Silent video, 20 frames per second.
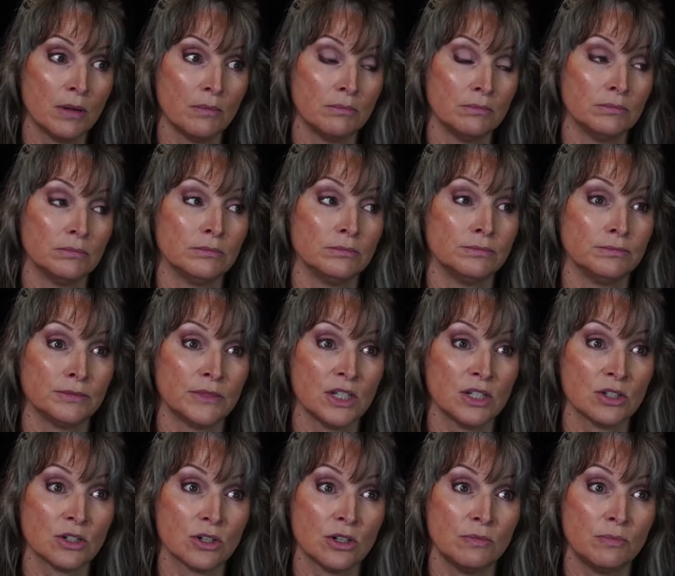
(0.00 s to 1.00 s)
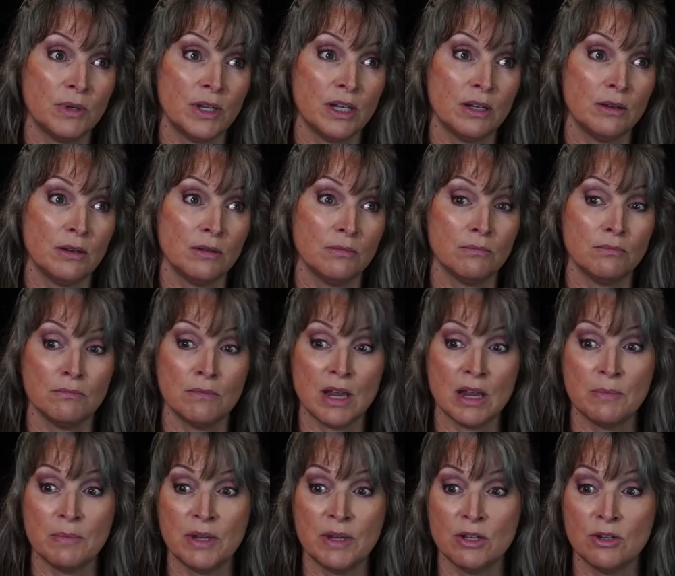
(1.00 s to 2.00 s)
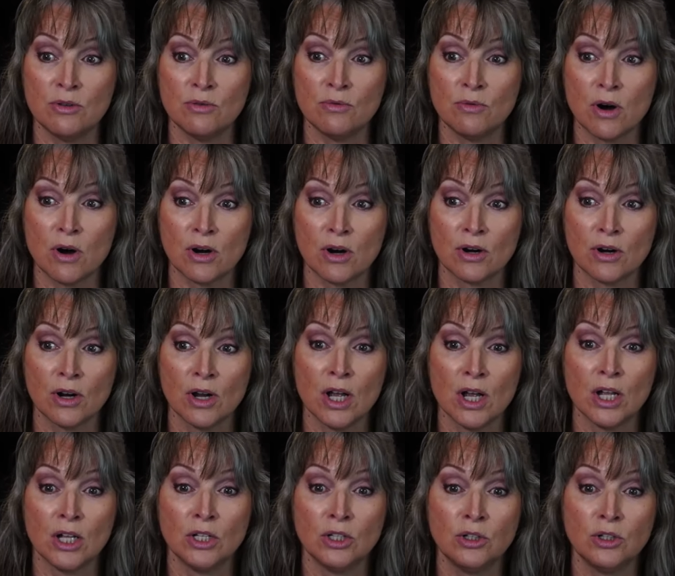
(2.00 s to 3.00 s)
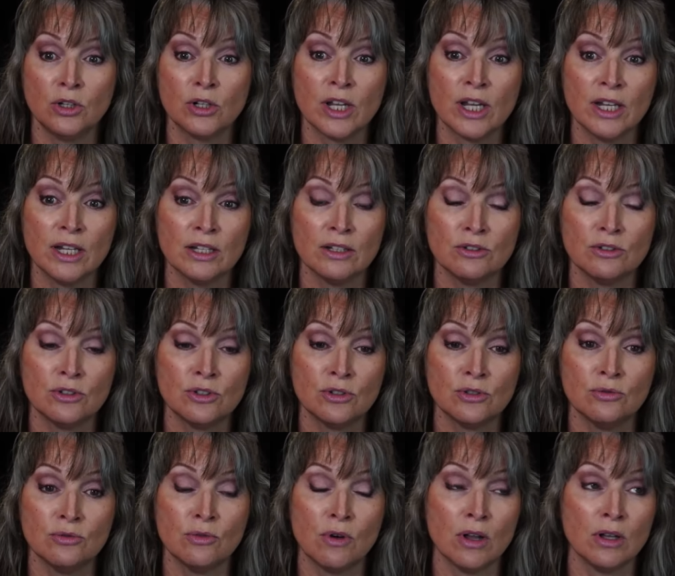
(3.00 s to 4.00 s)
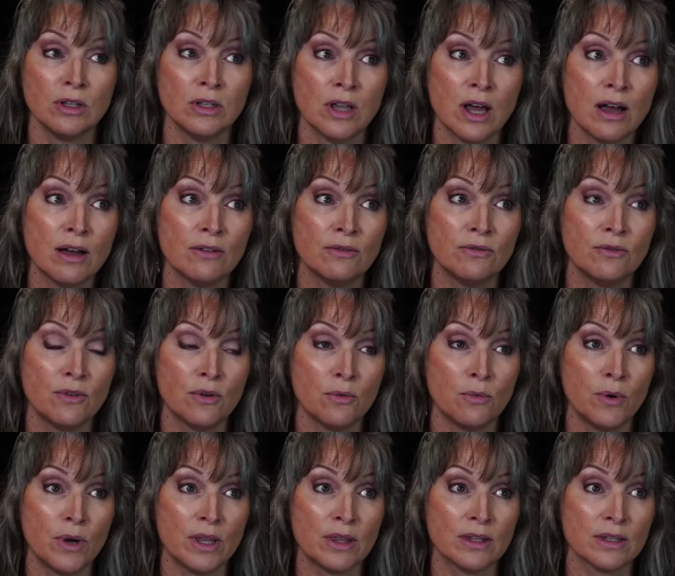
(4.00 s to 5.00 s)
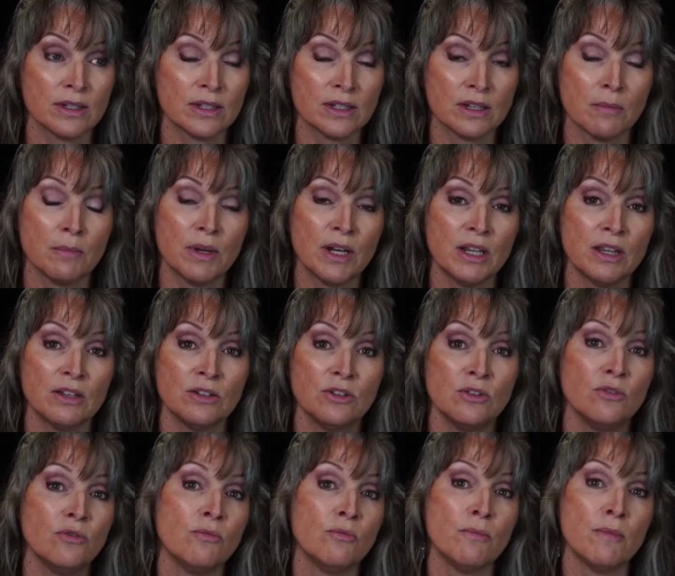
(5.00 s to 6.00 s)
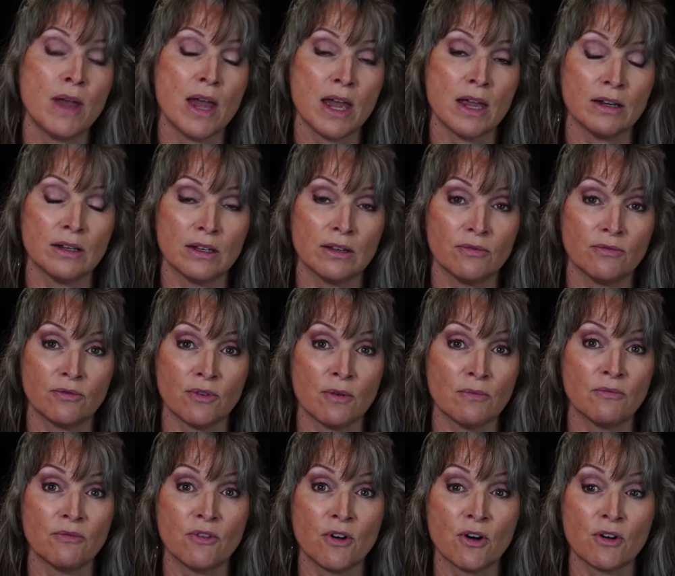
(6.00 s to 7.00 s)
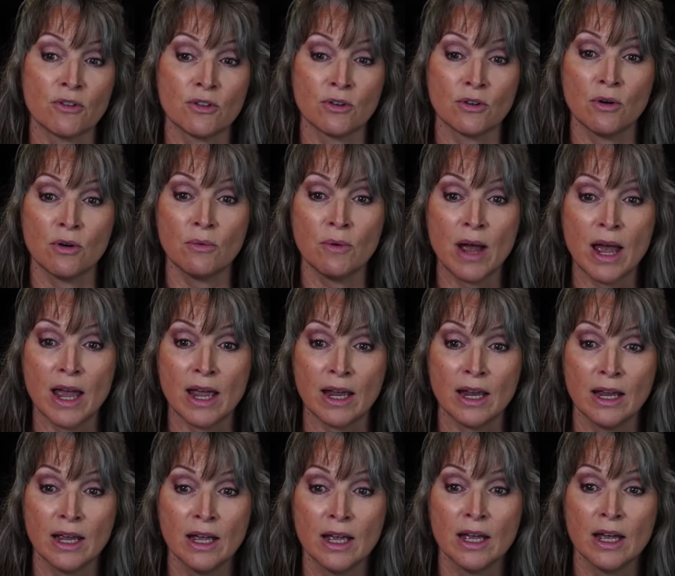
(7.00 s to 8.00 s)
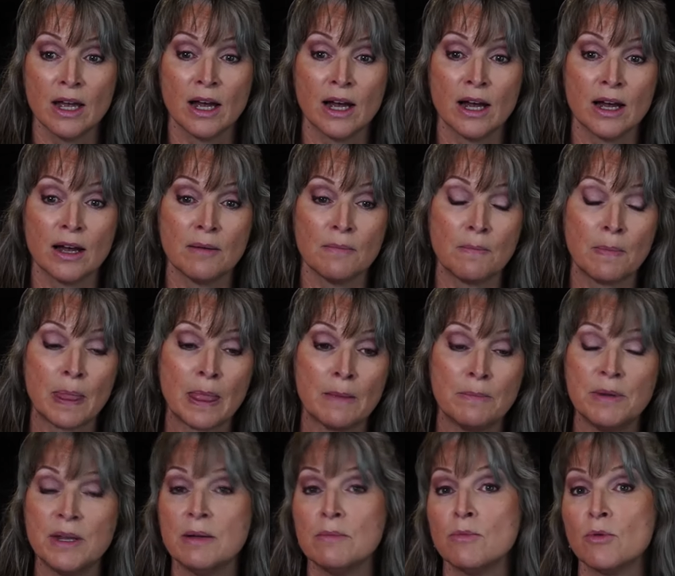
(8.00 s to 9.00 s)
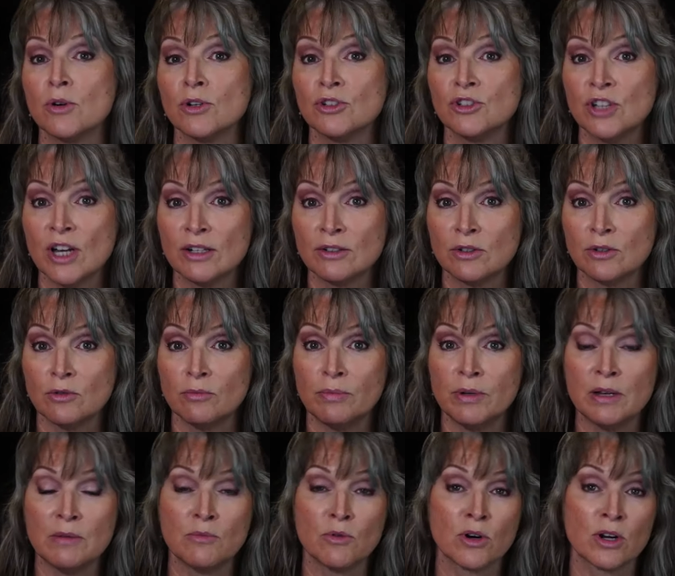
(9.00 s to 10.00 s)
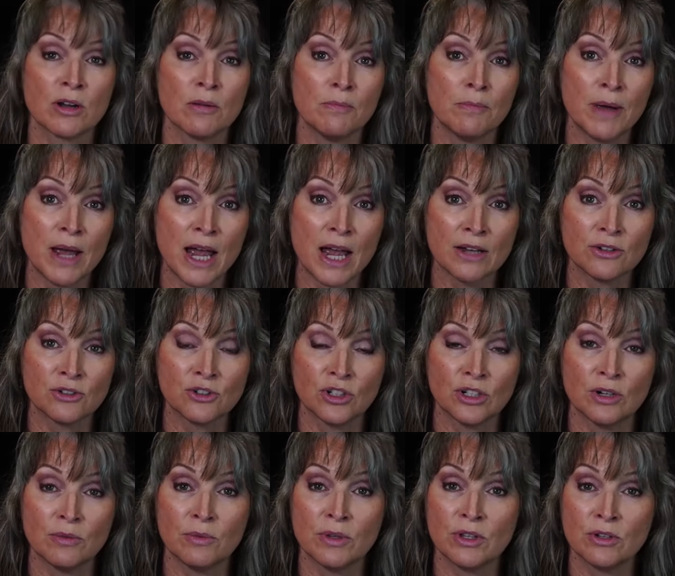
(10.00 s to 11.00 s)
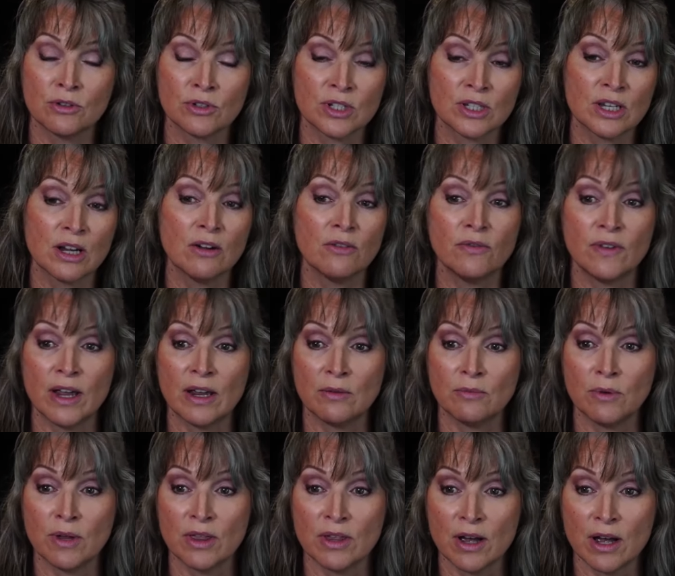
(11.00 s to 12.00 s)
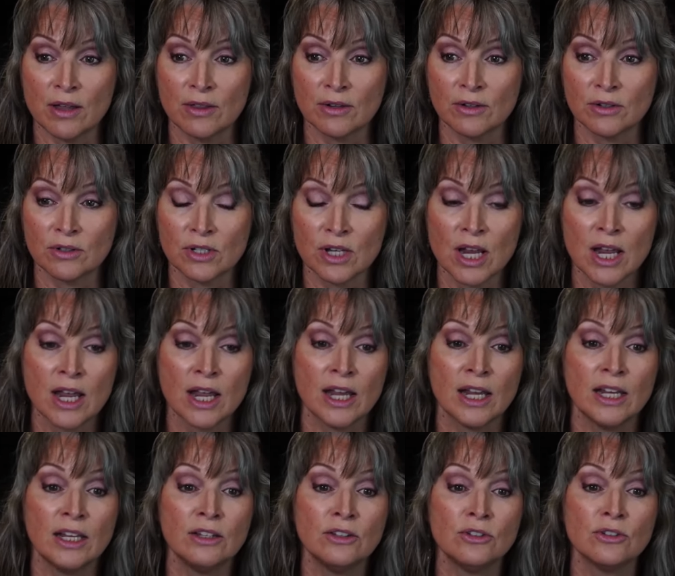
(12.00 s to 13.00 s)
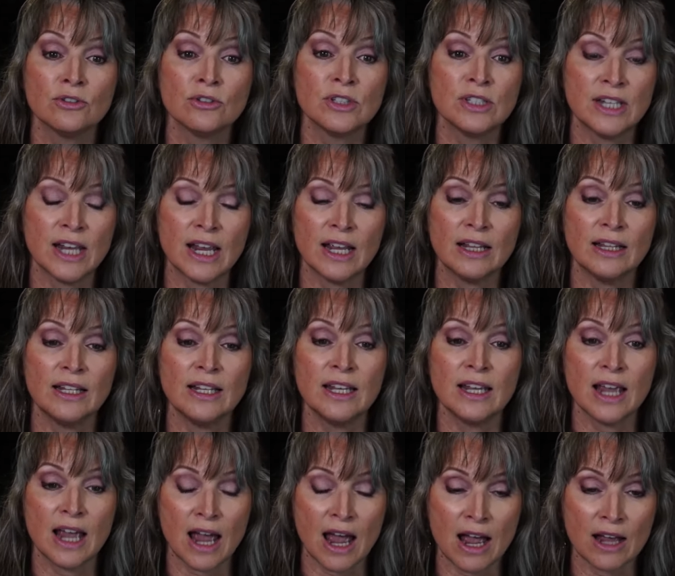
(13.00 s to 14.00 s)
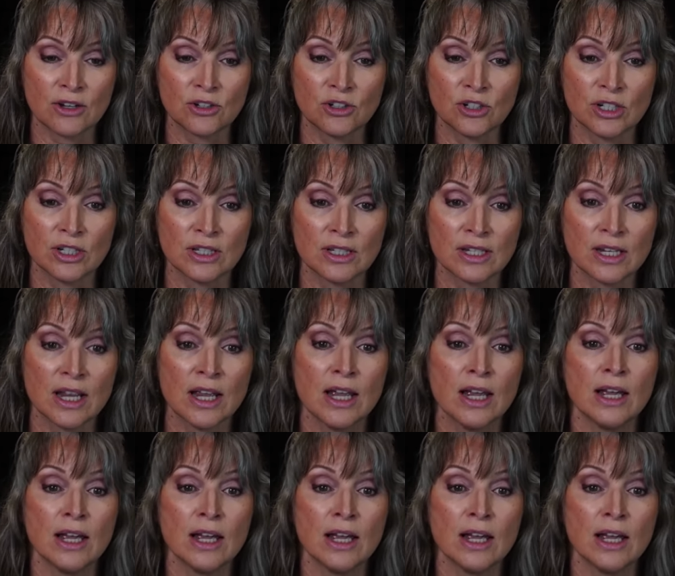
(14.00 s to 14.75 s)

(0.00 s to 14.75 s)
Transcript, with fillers: Mm, this could be maybe you are looking into love with somebody that you've met from farther away, um, being more gentle, being more compassionate with yourself and with others in your daily actions.